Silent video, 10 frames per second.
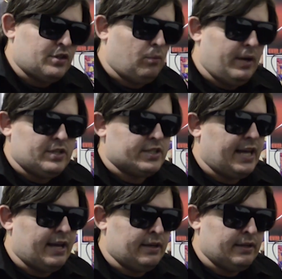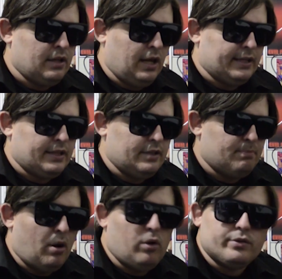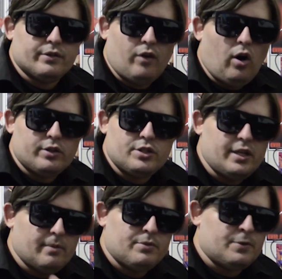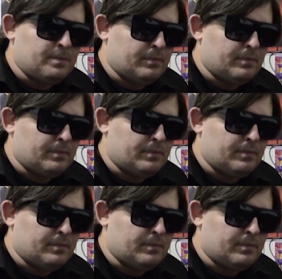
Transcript: so we're just getting like these bowls of hot chips,